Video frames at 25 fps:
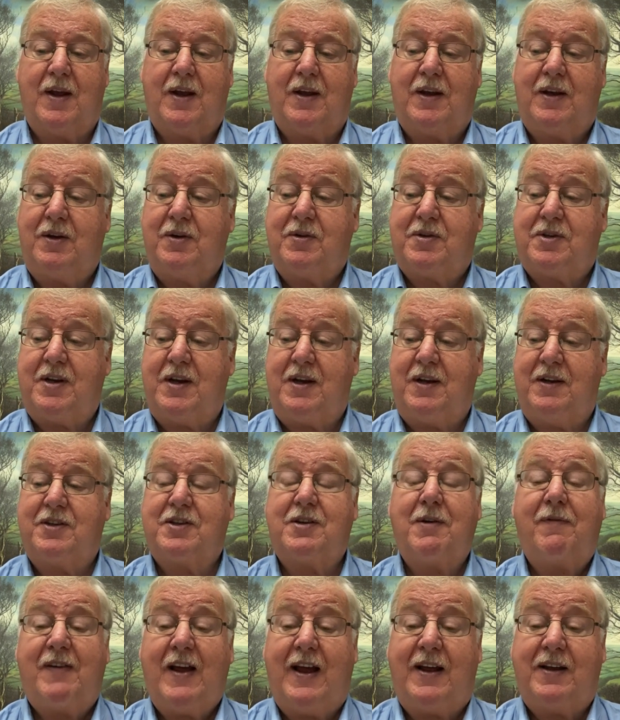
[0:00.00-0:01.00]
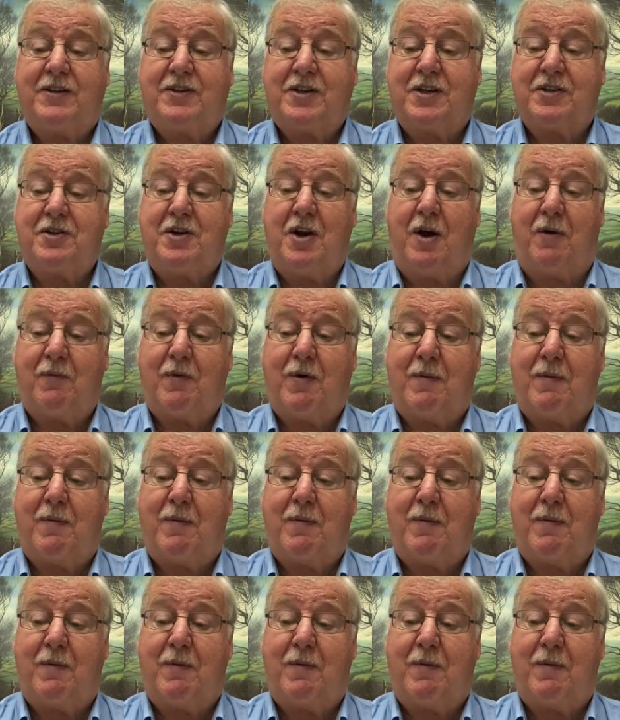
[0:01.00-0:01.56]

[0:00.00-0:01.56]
You see, Jabez is not